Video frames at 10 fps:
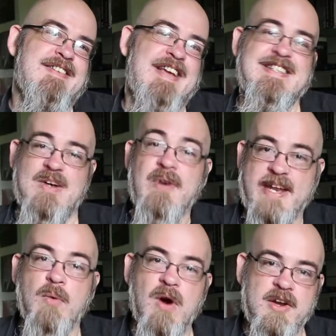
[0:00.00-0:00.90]
is
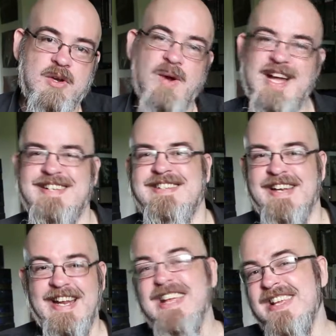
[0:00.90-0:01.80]
only one quest
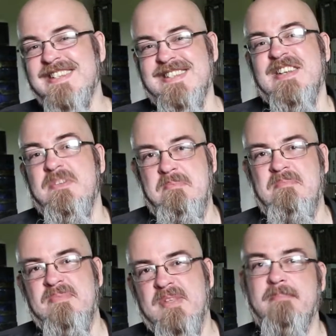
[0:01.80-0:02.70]
and isn't
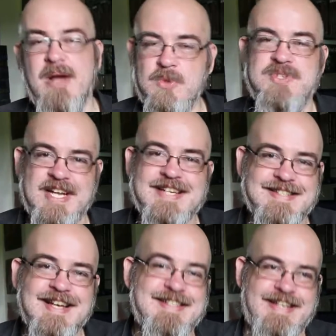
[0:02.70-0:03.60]
the most
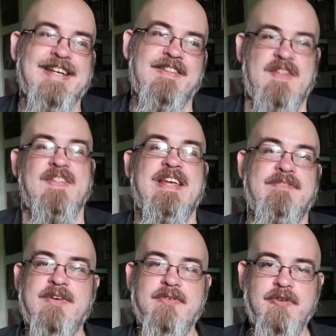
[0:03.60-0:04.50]
exciting that
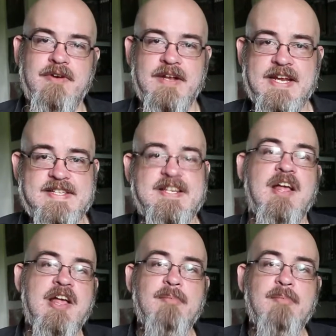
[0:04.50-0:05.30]
they've ever released,